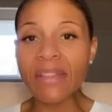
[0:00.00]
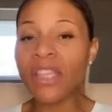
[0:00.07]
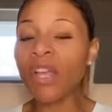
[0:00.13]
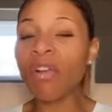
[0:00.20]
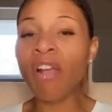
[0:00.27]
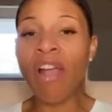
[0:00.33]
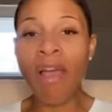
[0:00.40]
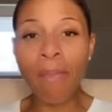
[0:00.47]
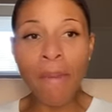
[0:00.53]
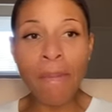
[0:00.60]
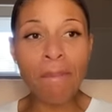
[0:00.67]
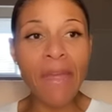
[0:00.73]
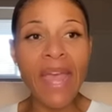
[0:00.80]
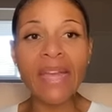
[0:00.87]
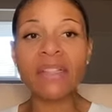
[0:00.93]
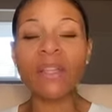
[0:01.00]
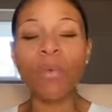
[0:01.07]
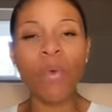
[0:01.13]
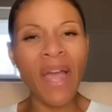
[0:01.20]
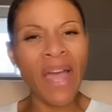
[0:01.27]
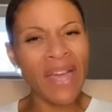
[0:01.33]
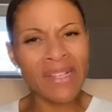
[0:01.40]
They're coming back. The
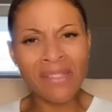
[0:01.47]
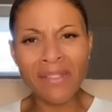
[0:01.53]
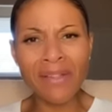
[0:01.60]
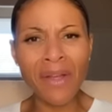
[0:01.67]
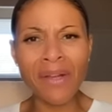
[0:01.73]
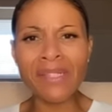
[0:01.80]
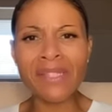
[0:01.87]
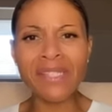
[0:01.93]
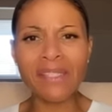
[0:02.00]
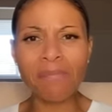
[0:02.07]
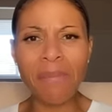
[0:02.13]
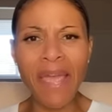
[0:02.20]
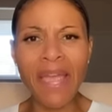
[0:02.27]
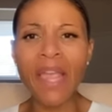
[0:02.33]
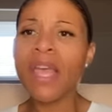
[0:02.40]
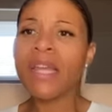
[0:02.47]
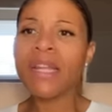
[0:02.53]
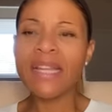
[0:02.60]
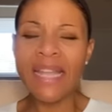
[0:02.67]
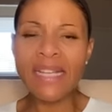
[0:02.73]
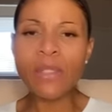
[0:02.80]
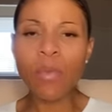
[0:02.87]
wise narcissist back.
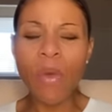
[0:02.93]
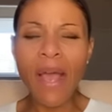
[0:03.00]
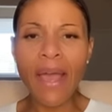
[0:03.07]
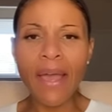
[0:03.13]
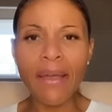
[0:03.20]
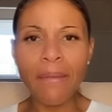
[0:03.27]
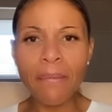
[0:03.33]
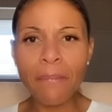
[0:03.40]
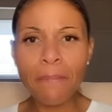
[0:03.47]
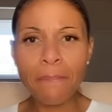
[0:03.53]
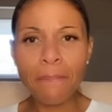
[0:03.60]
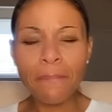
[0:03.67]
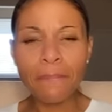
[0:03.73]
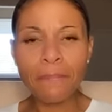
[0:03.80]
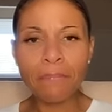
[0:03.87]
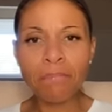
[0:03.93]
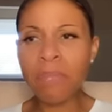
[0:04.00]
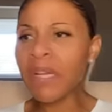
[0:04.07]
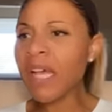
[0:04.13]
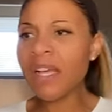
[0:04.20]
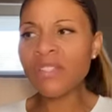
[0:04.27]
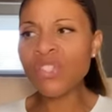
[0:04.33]
That's why.
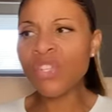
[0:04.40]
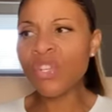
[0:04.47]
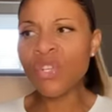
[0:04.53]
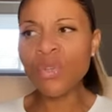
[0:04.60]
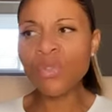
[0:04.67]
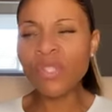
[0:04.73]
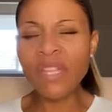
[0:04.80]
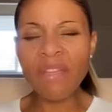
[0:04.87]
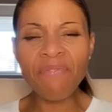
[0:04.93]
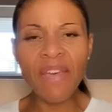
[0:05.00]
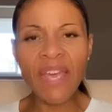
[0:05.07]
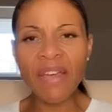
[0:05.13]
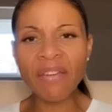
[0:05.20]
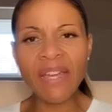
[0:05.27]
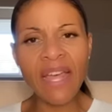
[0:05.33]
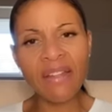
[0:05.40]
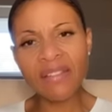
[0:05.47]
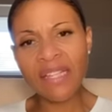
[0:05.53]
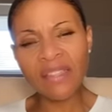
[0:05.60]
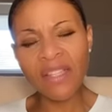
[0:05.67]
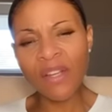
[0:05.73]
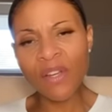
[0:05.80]
Because the news, they found out
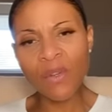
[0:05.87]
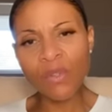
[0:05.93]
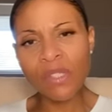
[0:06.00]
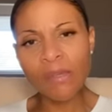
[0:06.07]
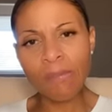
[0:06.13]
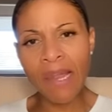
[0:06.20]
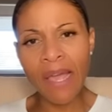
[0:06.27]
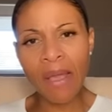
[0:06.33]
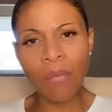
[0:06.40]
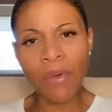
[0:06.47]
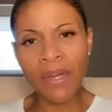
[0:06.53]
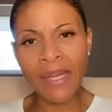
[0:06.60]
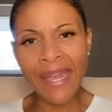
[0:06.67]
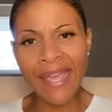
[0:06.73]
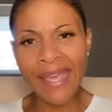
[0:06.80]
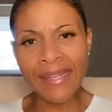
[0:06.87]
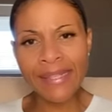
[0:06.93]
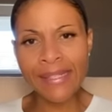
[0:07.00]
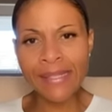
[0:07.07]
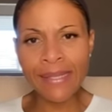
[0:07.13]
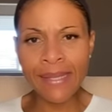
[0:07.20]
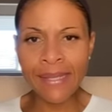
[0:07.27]
that the new supply wasn't the
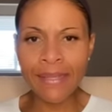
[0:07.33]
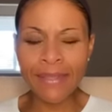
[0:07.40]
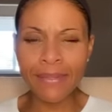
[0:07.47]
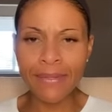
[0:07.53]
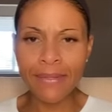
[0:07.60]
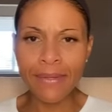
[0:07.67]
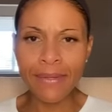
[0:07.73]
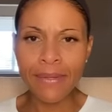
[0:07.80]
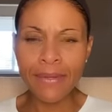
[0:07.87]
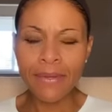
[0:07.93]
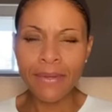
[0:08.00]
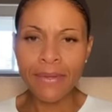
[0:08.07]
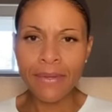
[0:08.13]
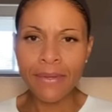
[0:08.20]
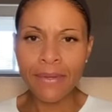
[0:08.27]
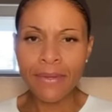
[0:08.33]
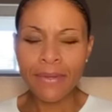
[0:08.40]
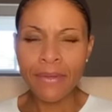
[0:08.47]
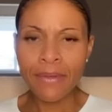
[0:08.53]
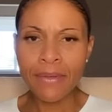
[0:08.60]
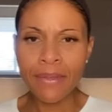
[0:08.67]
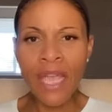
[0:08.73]
answer either.
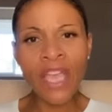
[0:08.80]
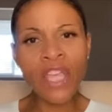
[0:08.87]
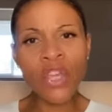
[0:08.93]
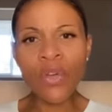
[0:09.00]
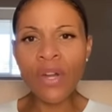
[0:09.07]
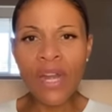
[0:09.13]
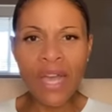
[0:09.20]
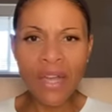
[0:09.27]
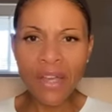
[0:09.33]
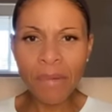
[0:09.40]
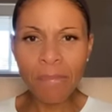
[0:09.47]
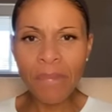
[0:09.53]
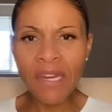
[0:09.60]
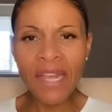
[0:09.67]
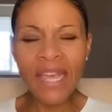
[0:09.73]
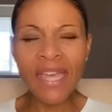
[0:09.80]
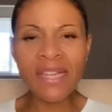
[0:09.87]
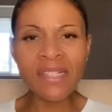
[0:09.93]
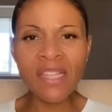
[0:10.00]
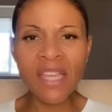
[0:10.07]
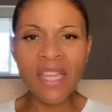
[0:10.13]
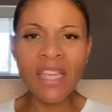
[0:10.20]
And you're not going to be the
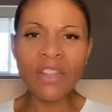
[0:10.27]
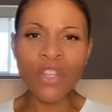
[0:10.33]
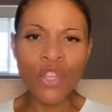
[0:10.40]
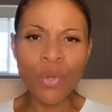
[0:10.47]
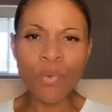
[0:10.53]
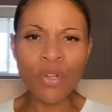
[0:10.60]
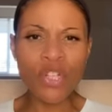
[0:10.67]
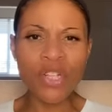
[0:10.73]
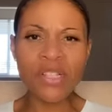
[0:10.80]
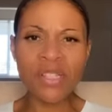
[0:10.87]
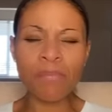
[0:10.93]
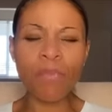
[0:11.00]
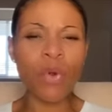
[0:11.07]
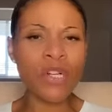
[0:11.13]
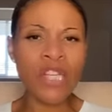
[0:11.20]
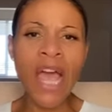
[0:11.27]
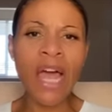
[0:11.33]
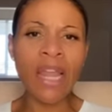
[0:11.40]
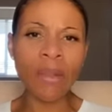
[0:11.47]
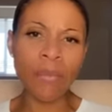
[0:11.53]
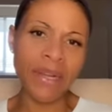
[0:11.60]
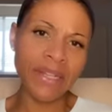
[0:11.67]
answer either. You were just more
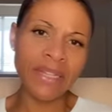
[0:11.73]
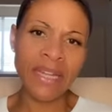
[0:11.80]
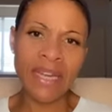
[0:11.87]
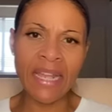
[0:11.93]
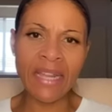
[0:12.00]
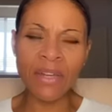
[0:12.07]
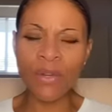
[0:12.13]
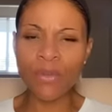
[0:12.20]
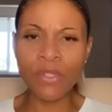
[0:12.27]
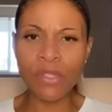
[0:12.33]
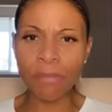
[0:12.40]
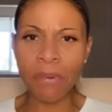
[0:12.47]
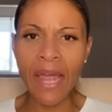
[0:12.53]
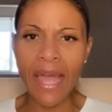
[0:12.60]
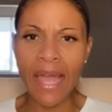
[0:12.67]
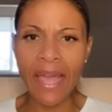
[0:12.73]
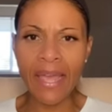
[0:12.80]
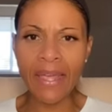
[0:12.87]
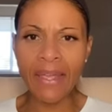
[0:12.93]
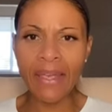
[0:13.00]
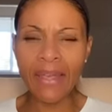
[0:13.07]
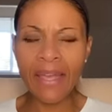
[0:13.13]
tolerant than that new supply.
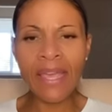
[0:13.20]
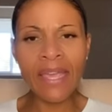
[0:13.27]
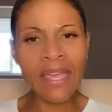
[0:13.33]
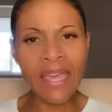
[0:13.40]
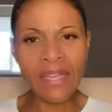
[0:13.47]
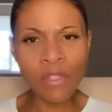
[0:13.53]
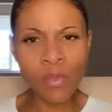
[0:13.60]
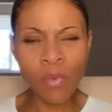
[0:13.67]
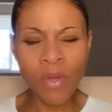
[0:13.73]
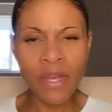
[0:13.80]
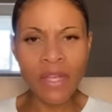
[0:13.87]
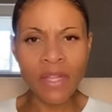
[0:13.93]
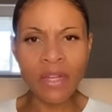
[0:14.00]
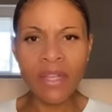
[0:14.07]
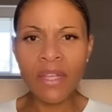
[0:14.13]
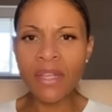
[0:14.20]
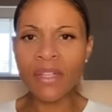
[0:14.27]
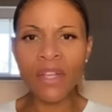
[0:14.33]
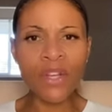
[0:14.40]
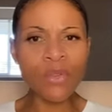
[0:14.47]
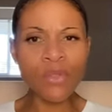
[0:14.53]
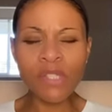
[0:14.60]
And guess what?
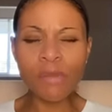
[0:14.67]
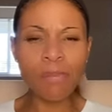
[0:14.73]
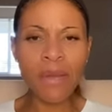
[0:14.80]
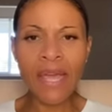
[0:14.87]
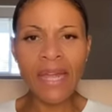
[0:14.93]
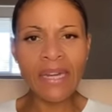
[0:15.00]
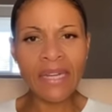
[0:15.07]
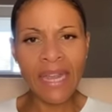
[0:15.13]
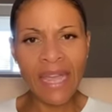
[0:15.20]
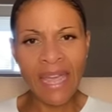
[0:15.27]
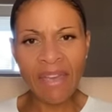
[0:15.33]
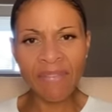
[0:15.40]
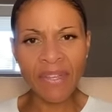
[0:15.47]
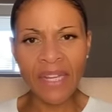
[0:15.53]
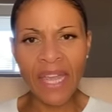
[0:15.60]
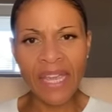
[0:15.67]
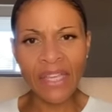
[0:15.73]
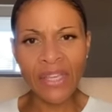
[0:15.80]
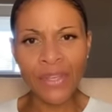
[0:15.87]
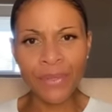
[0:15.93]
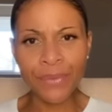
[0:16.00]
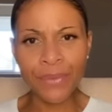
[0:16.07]
The new supply didn't have it like
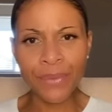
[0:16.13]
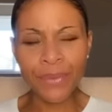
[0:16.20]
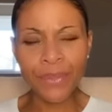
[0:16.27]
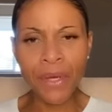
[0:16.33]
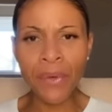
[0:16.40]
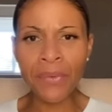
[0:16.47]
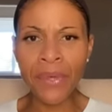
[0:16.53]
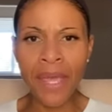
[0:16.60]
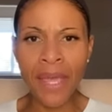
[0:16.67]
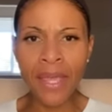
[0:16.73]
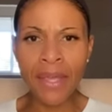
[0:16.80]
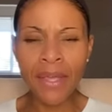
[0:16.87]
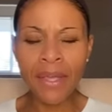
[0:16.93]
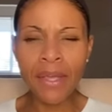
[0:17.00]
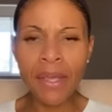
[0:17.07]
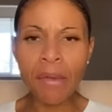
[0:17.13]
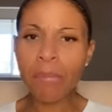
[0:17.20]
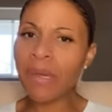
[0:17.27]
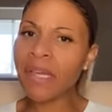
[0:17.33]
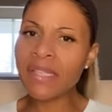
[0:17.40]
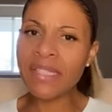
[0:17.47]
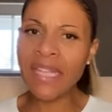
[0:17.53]
you. Okay?
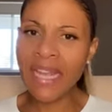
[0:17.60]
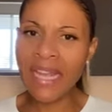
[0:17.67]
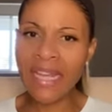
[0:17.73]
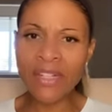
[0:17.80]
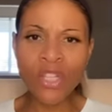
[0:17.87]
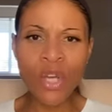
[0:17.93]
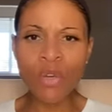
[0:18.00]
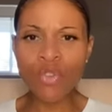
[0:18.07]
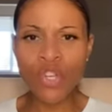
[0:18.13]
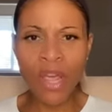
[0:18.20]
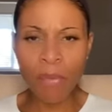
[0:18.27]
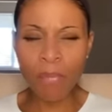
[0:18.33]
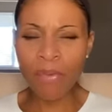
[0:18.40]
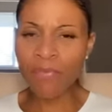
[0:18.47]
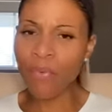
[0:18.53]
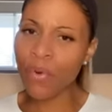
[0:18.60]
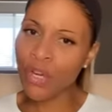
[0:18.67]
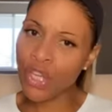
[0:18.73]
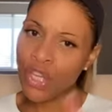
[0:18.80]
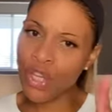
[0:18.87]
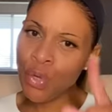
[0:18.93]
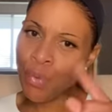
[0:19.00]
Because like I told y'all before,
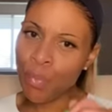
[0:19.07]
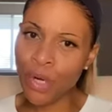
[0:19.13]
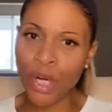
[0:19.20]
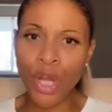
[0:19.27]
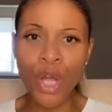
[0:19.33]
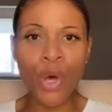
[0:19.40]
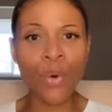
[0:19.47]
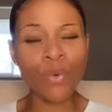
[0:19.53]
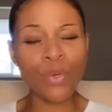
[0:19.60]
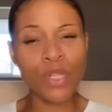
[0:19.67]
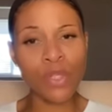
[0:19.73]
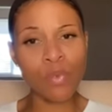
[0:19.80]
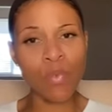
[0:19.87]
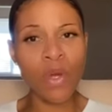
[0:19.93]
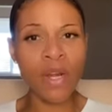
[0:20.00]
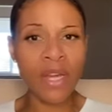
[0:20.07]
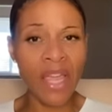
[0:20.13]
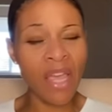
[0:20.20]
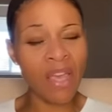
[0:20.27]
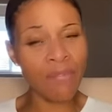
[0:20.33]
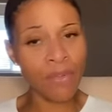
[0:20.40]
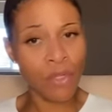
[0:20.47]
you were the coldest one to
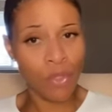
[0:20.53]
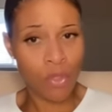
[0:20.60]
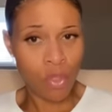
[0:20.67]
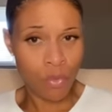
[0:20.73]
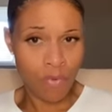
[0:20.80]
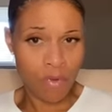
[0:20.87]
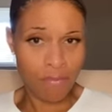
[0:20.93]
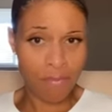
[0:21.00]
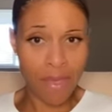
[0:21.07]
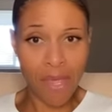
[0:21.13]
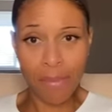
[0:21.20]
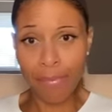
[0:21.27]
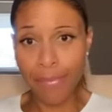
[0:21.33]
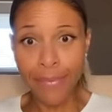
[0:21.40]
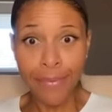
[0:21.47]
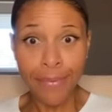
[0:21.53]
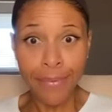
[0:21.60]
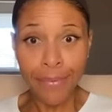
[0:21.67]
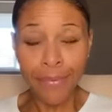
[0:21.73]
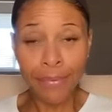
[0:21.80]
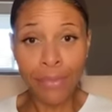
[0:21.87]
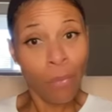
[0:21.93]
ever do it, baby.
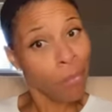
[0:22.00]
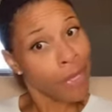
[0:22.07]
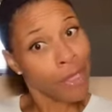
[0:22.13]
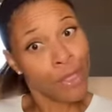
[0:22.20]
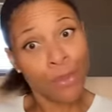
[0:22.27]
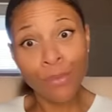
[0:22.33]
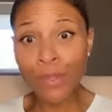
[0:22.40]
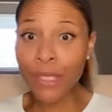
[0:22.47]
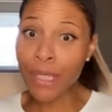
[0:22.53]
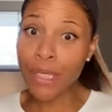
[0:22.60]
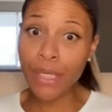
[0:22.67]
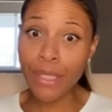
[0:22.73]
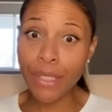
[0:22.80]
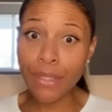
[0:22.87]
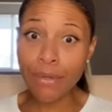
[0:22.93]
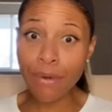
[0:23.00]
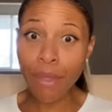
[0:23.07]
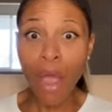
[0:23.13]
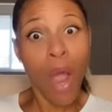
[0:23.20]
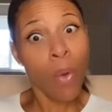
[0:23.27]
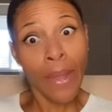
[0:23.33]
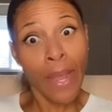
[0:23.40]
The way you did it.
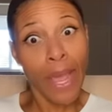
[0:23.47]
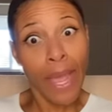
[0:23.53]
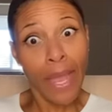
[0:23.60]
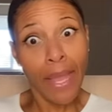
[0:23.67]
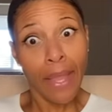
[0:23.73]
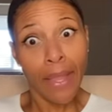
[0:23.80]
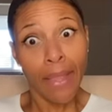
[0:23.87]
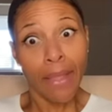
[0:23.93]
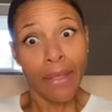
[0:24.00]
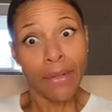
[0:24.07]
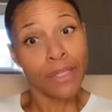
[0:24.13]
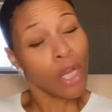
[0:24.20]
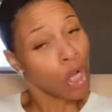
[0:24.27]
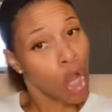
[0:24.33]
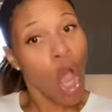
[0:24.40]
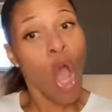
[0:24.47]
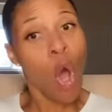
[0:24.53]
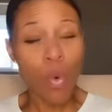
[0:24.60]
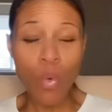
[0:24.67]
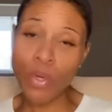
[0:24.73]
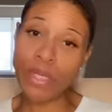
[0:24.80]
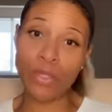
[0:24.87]
Okay? The
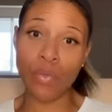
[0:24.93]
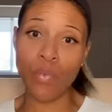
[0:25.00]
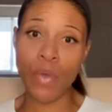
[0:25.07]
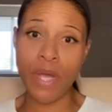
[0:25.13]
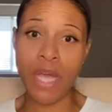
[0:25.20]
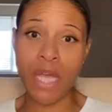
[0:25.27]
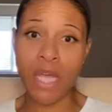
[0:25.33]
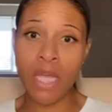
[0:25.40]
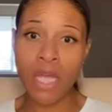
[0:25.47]
coldest one.